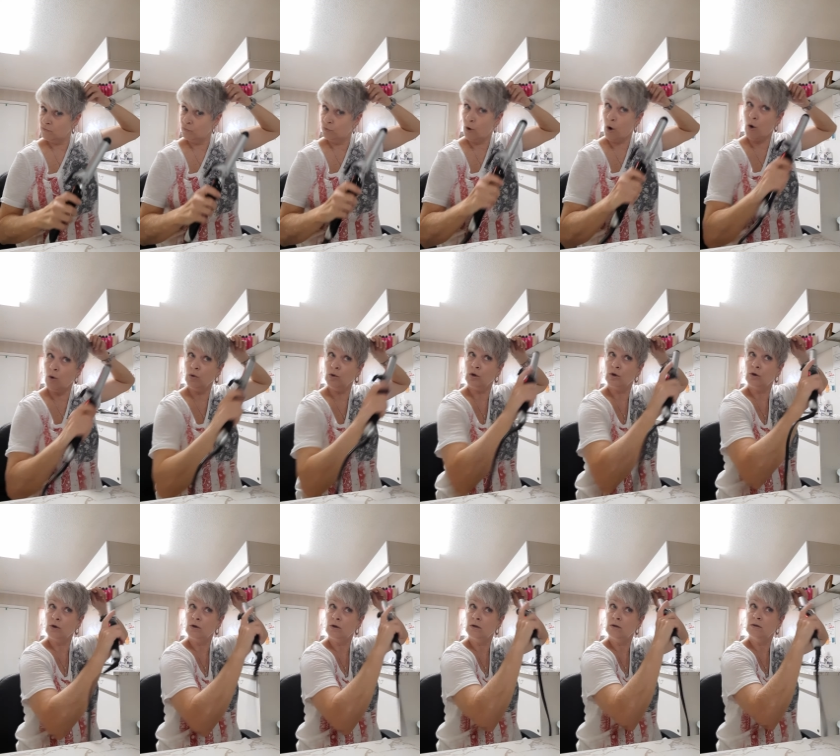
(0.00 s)

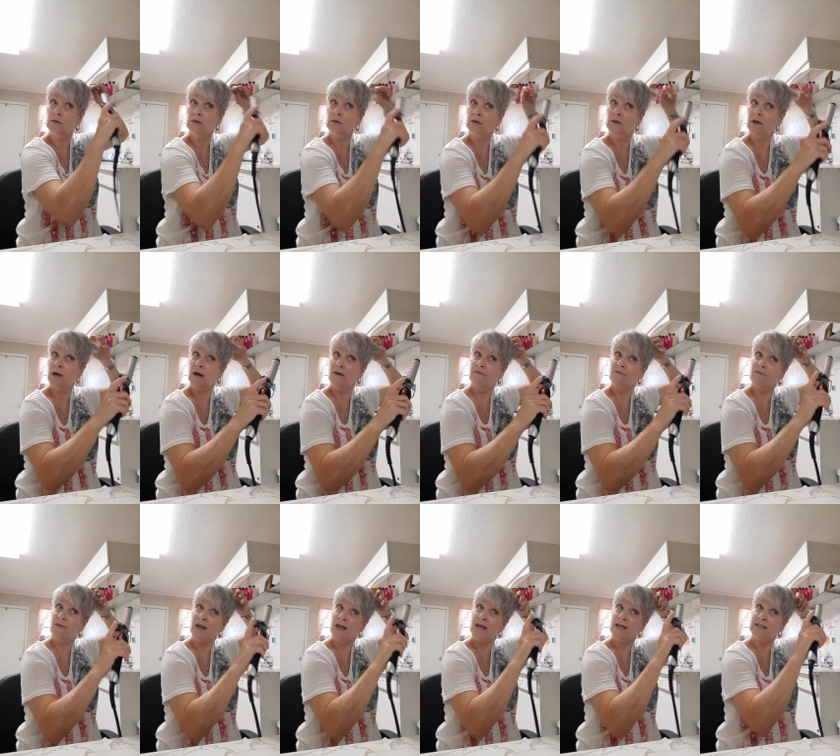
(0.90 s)
roller
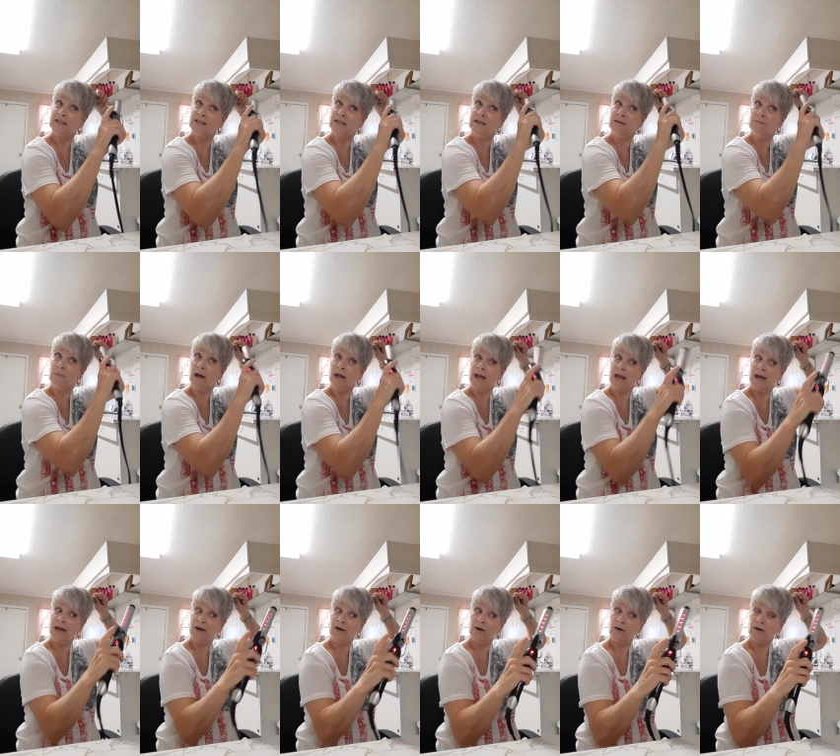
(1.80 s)
effect in my
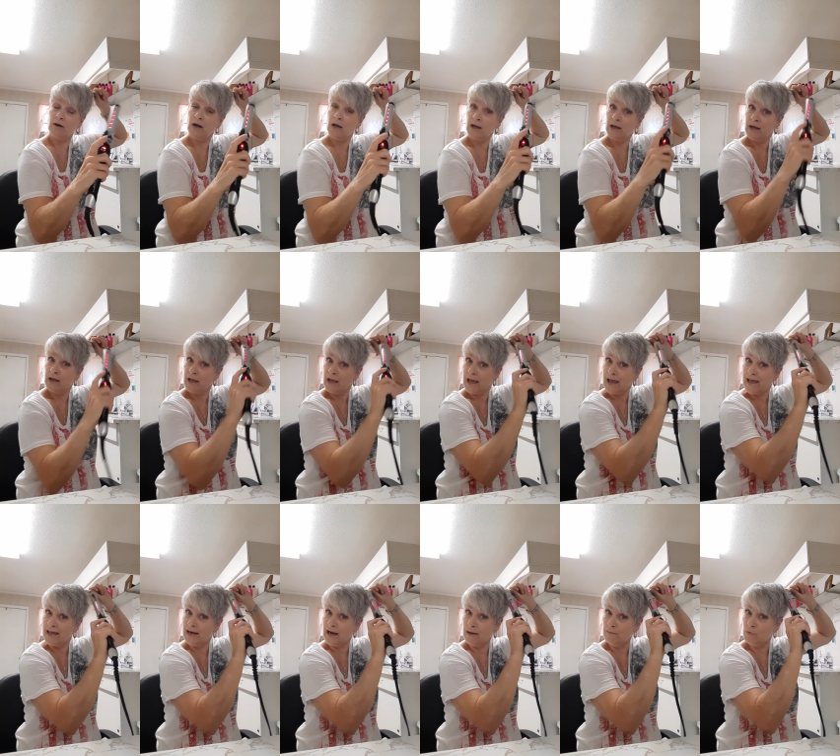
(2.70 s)
hair.
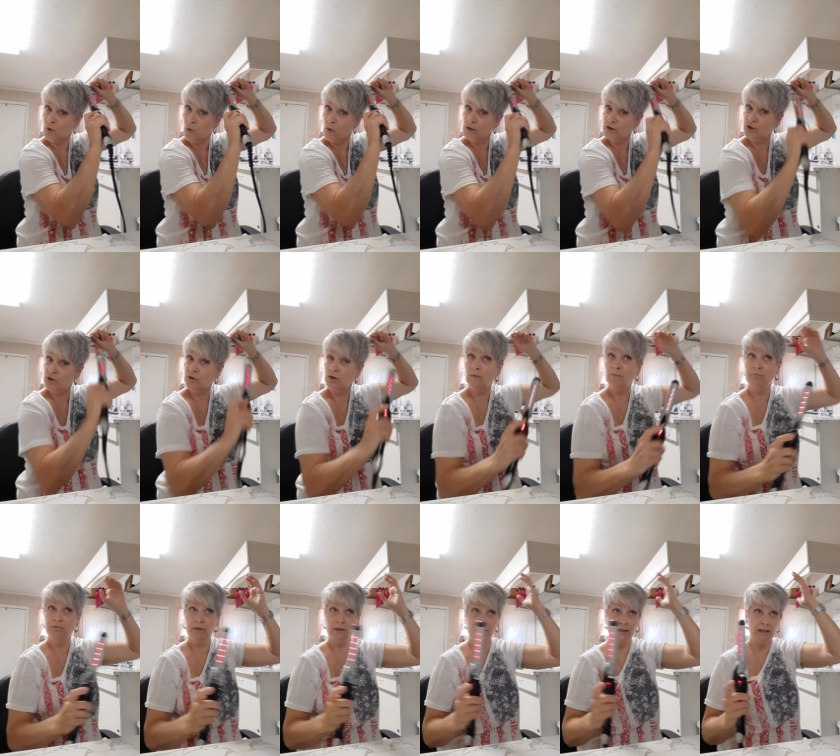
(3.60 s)
And I'm going to
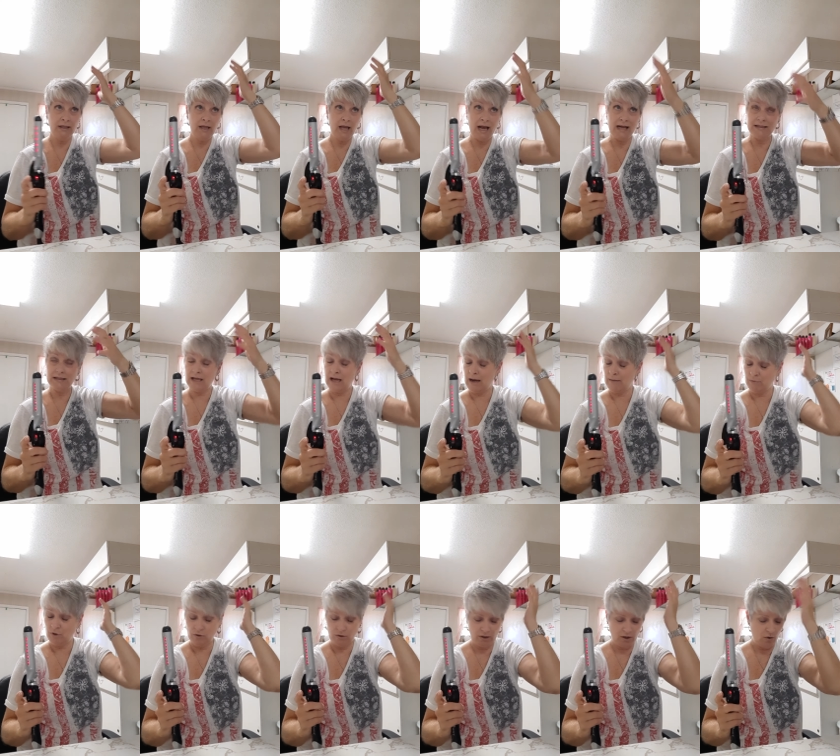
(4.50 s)
I'm
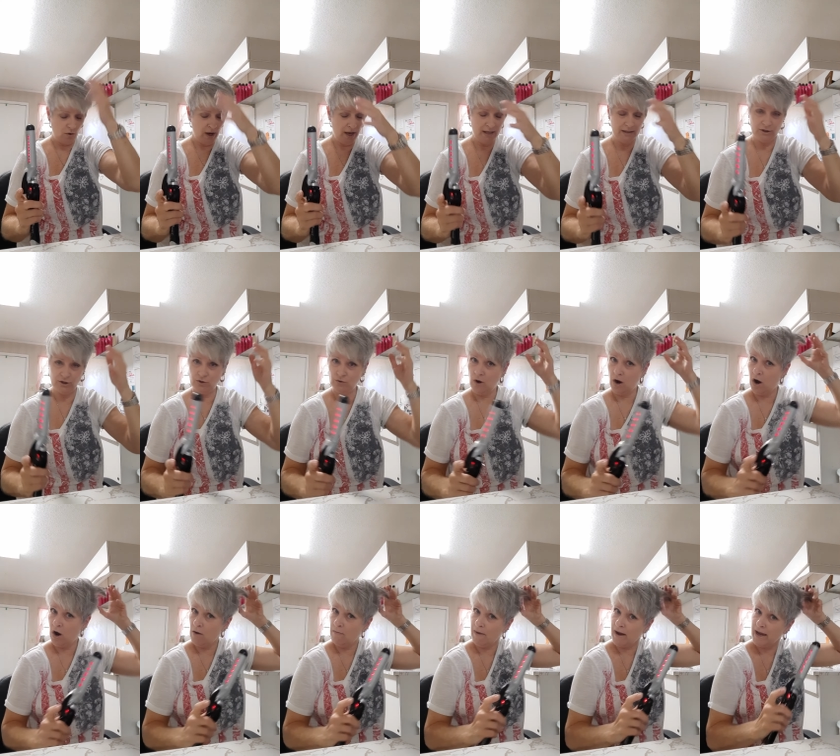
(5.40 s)
going to go ahead and do
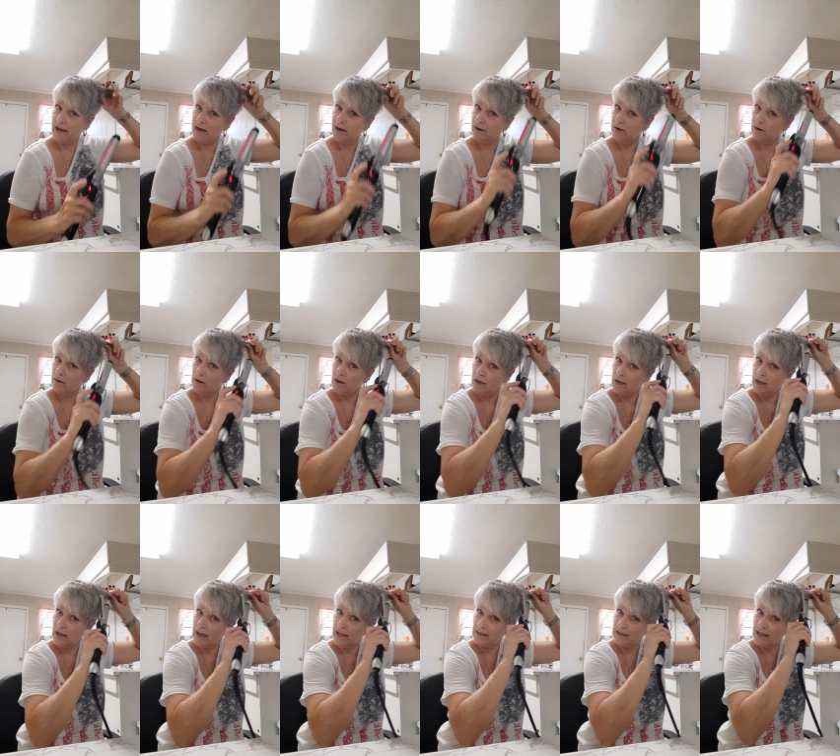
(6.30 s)
all my hair
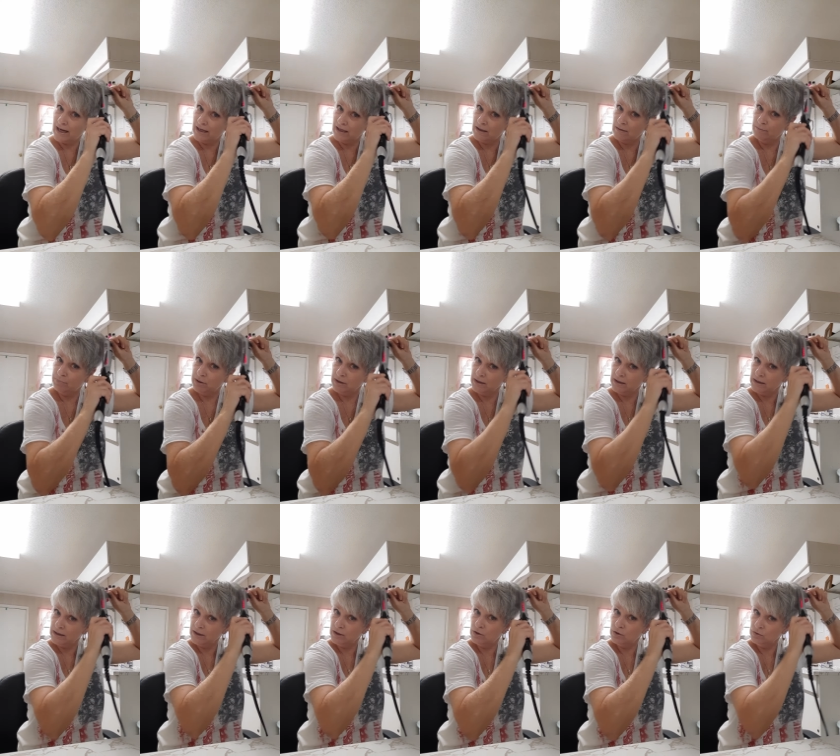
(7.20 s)
and let it
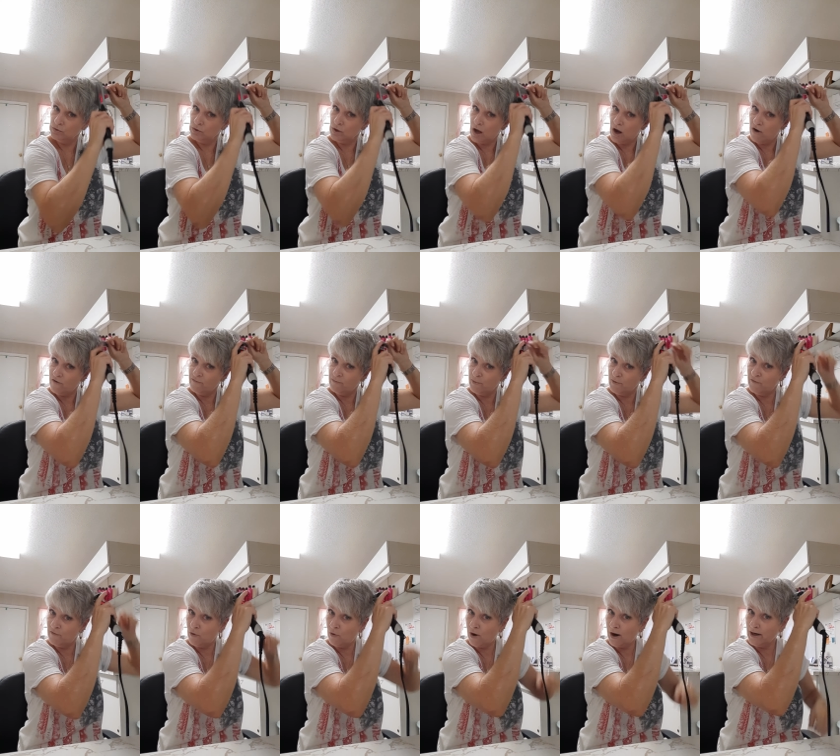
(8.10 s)
completely cool off
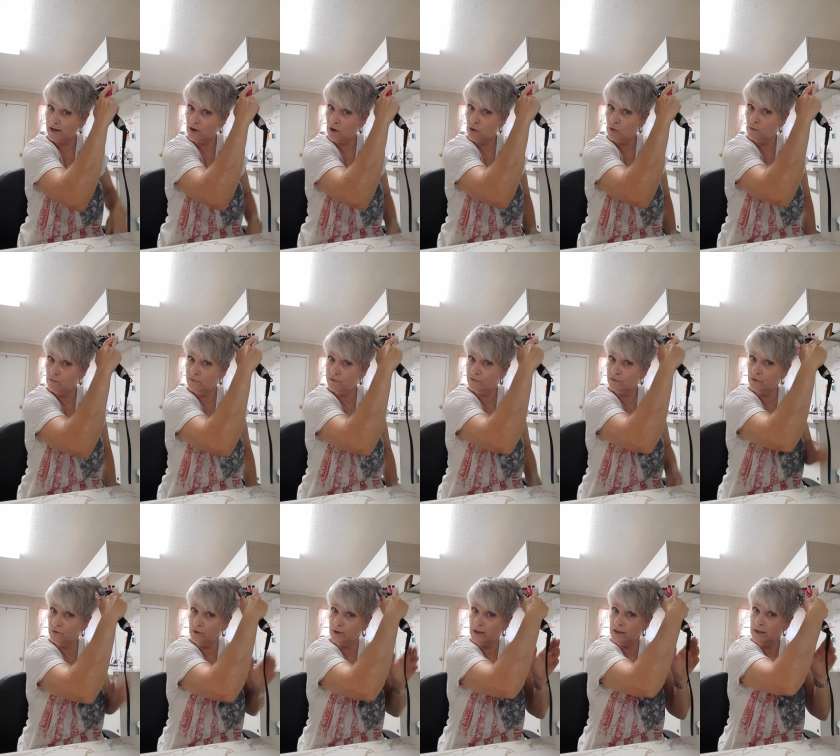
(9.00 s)
before I comb
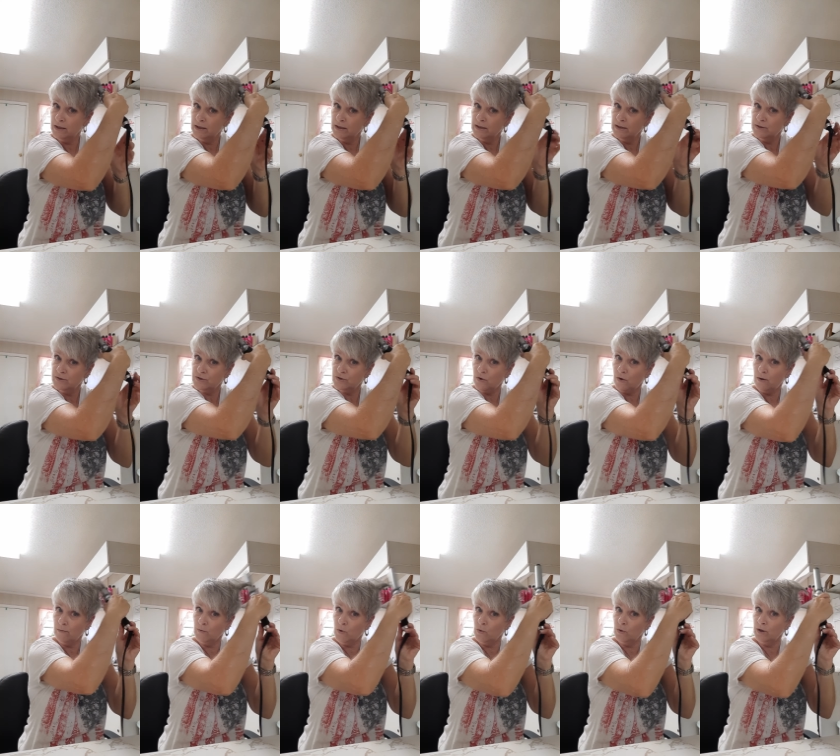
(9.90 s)
through it. So
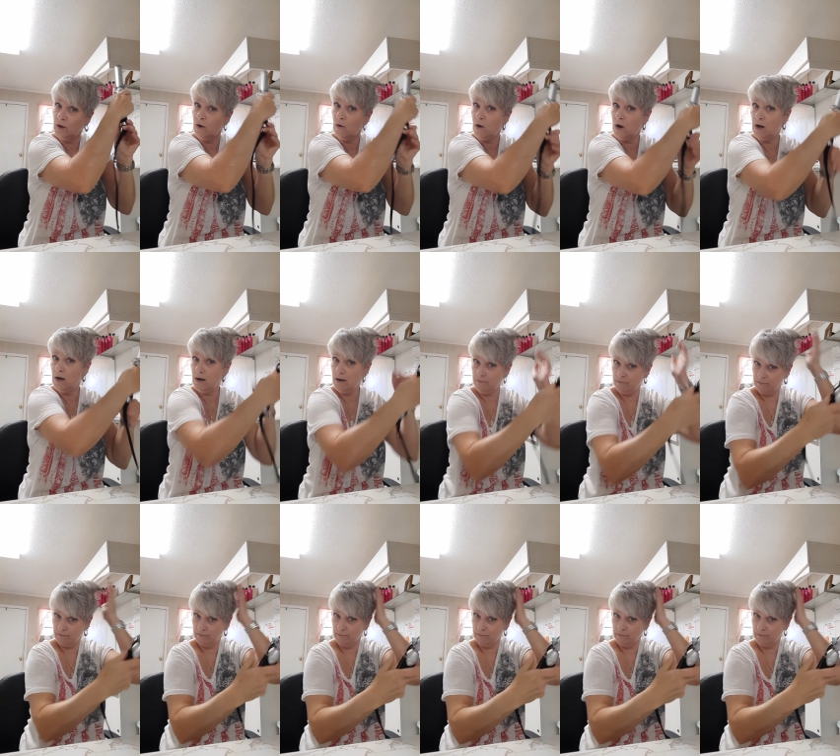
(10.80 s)
I'm going to go up.